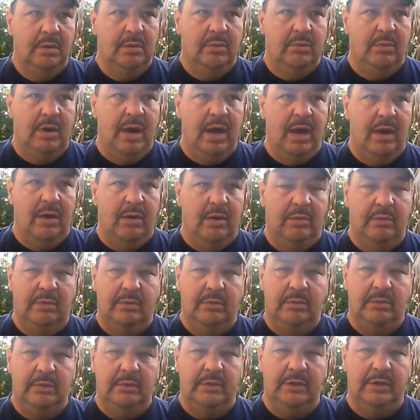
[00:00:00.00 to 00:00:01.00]
wow,
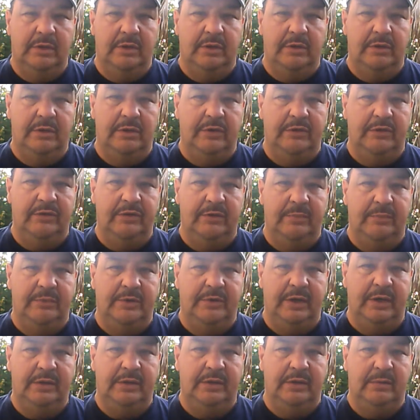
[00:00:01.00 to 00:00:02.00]
you
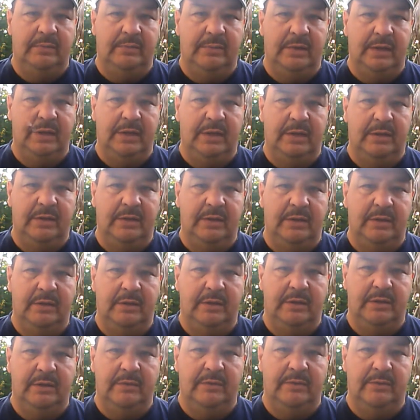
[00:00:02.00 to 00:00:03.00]
subjected me and
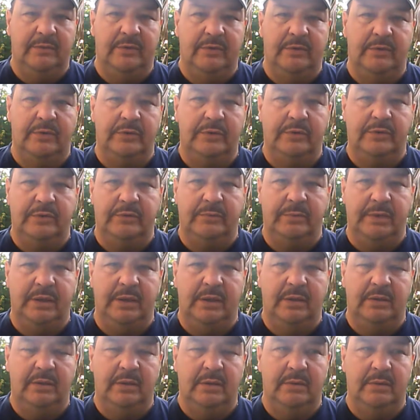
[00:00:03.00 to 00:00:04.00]
you cornered
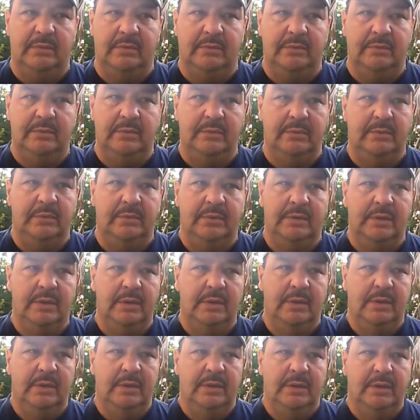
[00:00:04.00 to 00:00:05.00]
me. No,
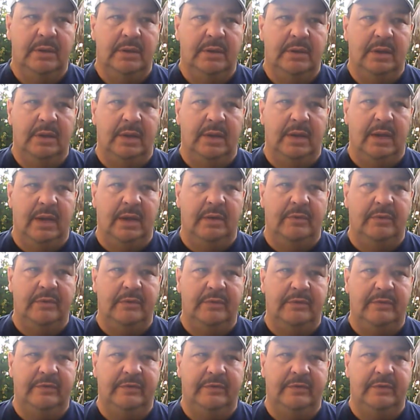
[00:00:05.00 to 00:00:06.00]
I
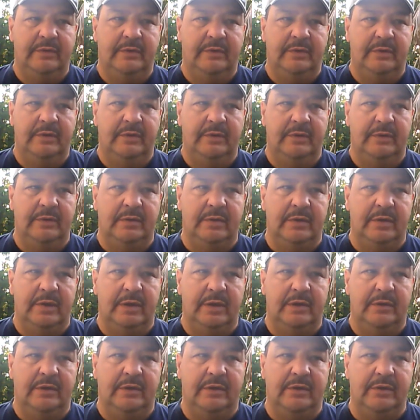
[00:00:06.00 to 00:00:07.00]
was,
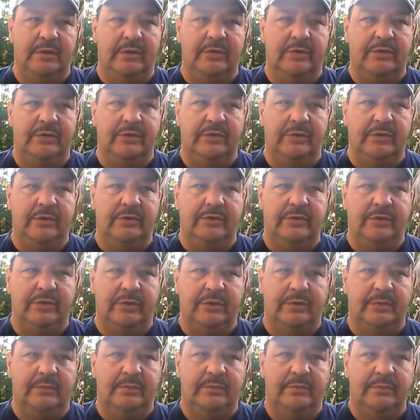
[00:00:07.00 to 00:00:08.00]
to use your
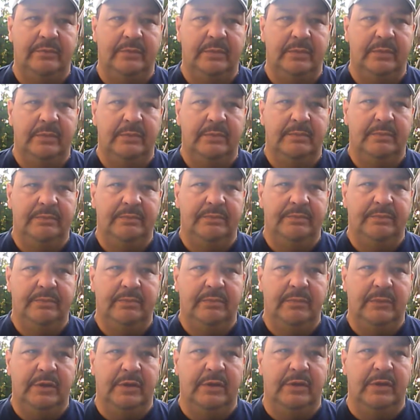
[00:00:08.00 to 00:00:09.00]
term,
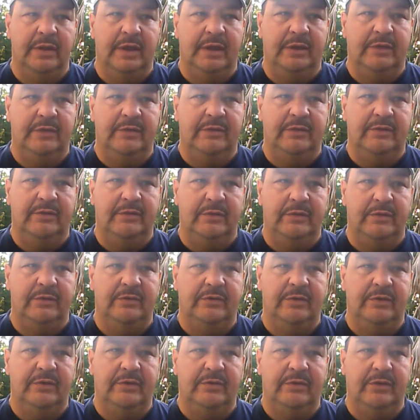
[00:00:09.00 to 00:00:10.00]
you like to use
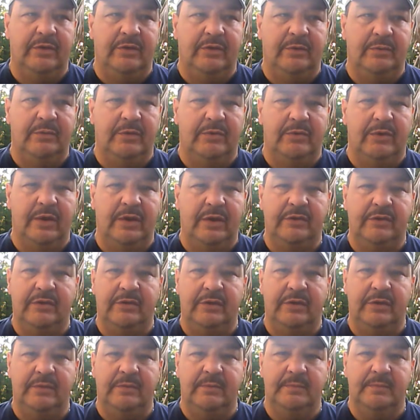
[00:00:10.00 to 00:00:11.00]
this term,
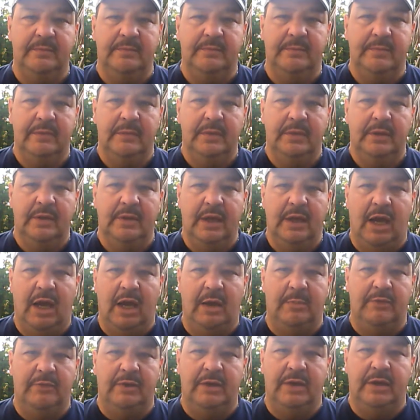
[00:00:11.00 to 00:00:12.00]
arrested,
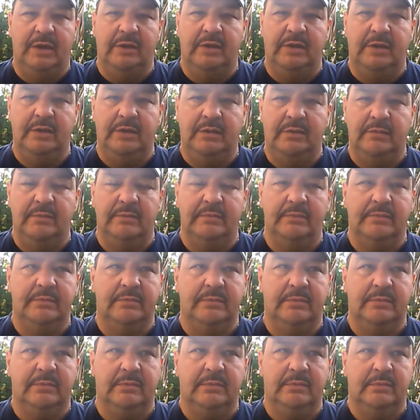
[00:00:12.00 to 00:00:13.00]
apprehended.
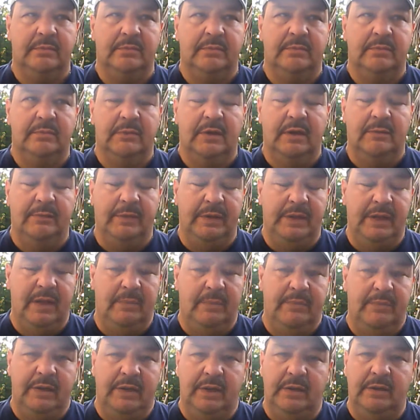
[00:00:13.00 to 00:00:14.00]
I've been
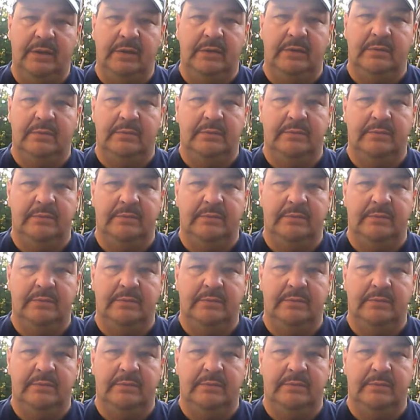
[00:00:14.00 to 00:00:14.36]
apprehended,